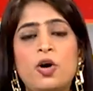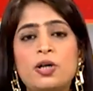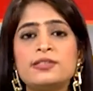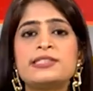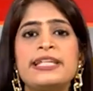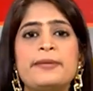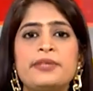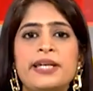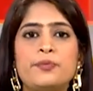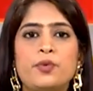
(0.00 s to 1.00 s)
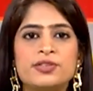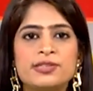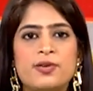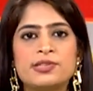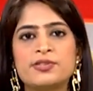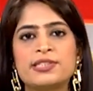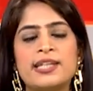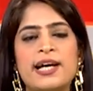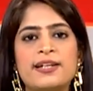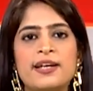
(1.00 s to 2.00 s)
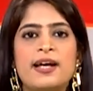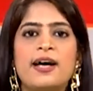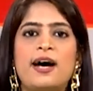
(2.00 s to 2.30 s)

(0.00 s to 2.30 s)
On the same day, voters also decide